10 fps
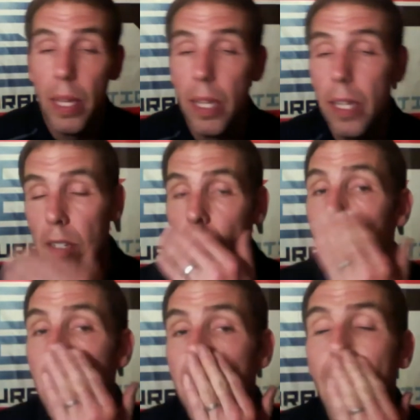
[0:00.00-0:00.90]
He just got
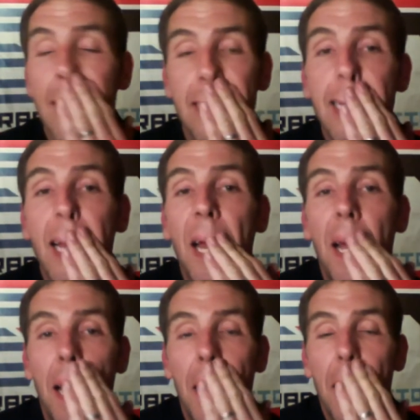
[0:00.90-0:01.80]
really nasty
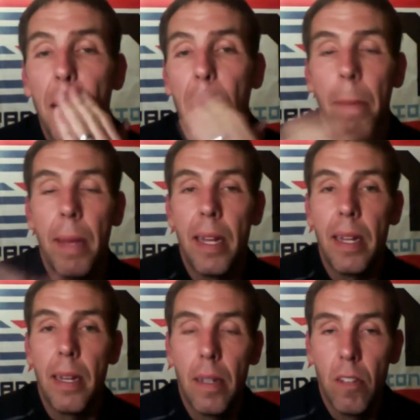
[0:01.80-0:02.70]

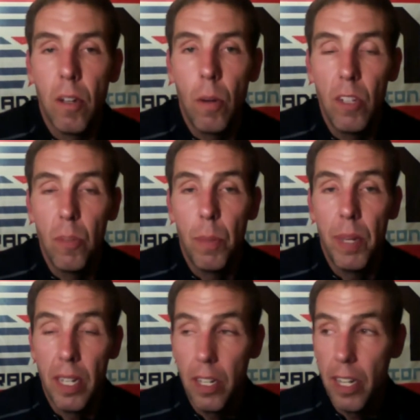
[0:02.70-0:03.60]
And so his big
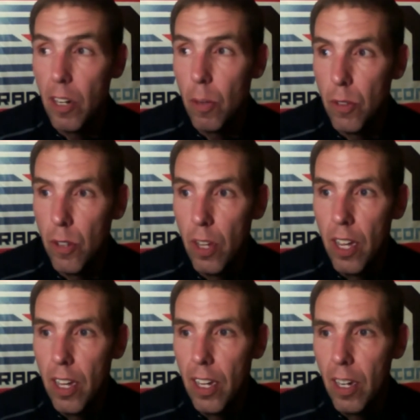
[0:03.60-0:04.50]
indicator was,
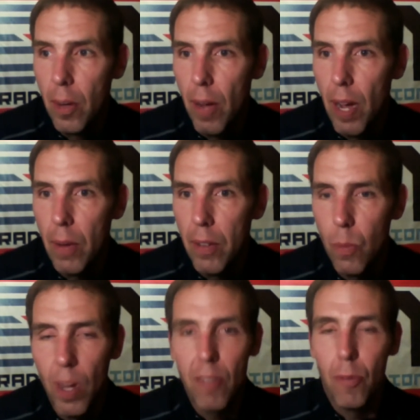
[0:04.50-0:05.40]
how his
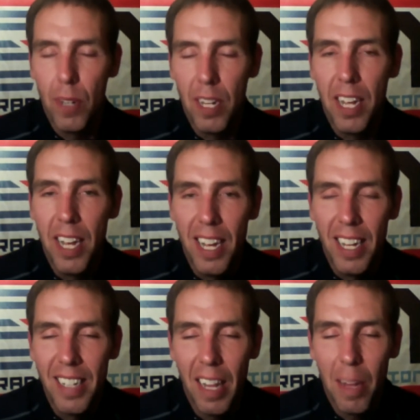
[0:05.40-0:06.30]
wife would
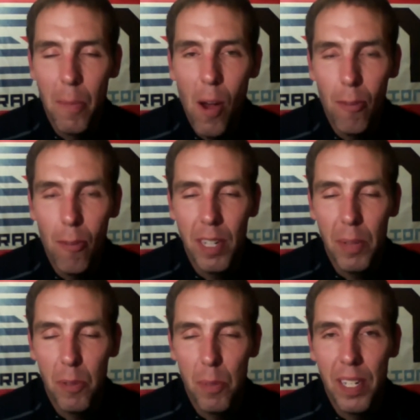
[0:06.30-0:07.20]
tell him off when he
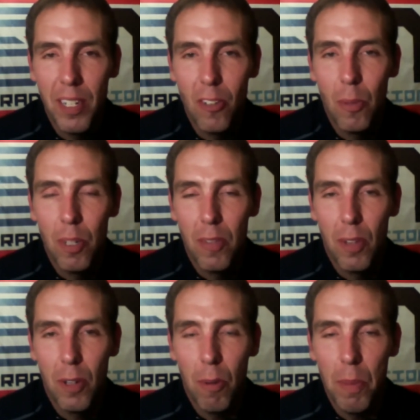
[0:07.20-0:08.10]
was being too much of
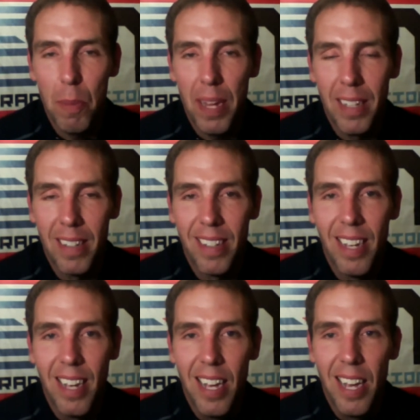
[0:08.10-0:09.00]
a grumpy pants.
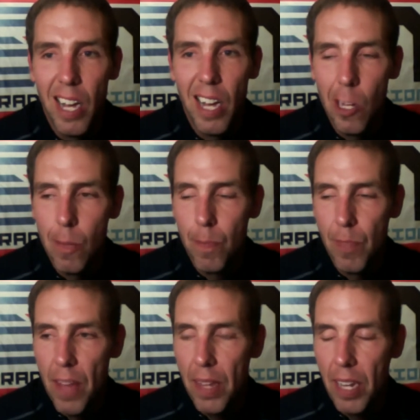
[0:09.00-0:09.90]

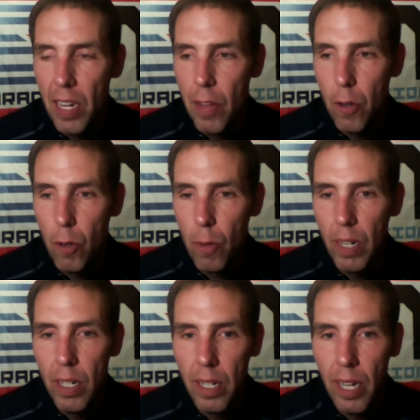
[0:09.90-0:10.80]
I think another great
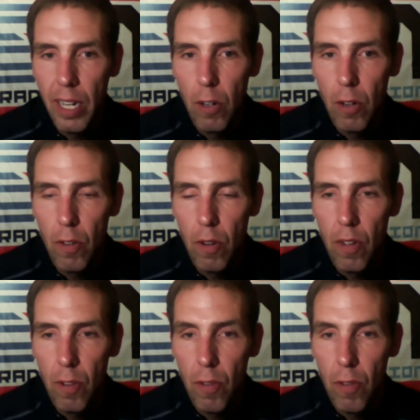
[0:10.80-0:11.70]
indicator
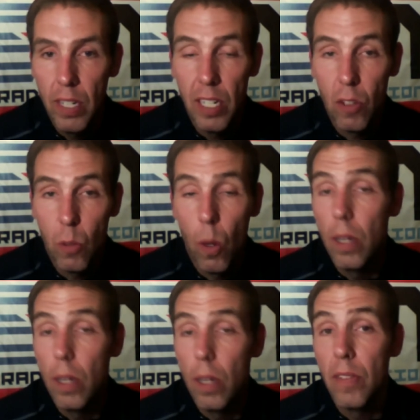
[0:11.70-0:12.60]
for fatigue is
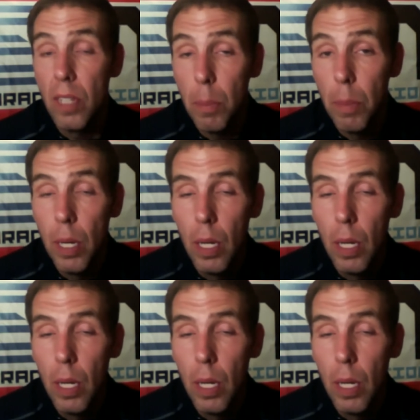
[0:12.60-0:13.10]
quality of sleep.